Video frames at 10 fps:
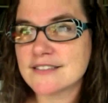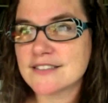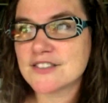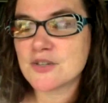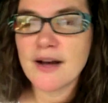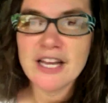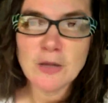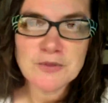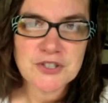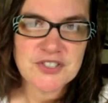so I
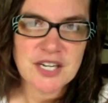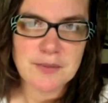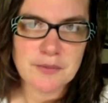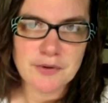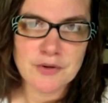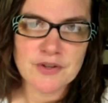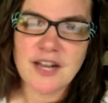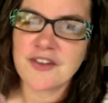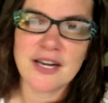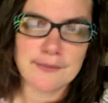helped her set up her booth.
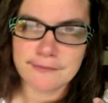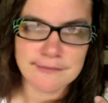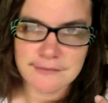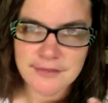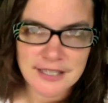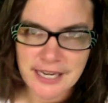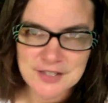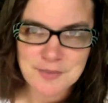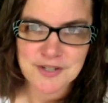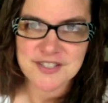Not that I'm an
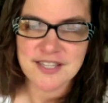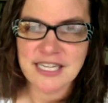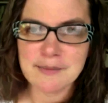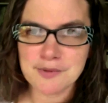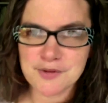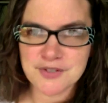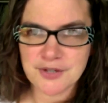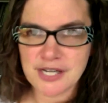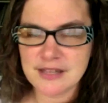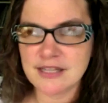expert in setting up booths or
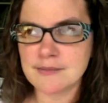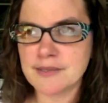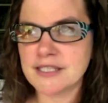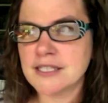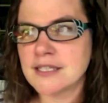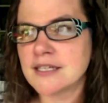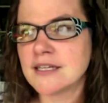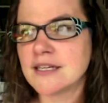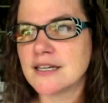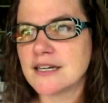anything, but
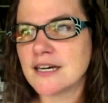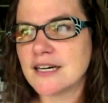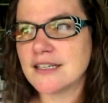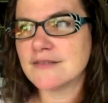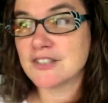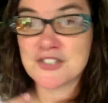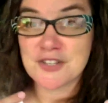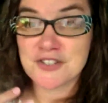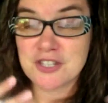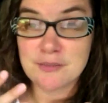I just
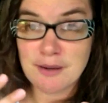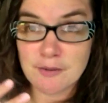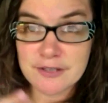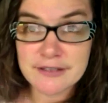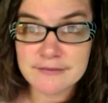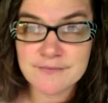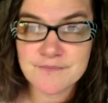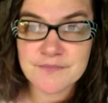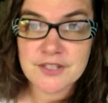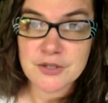thought she could probably
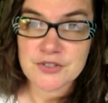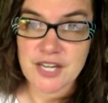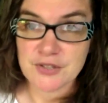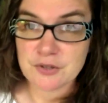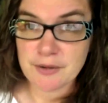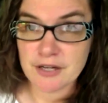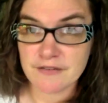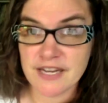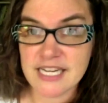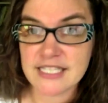use an extra pair
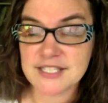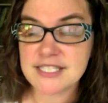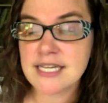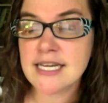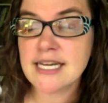of hands.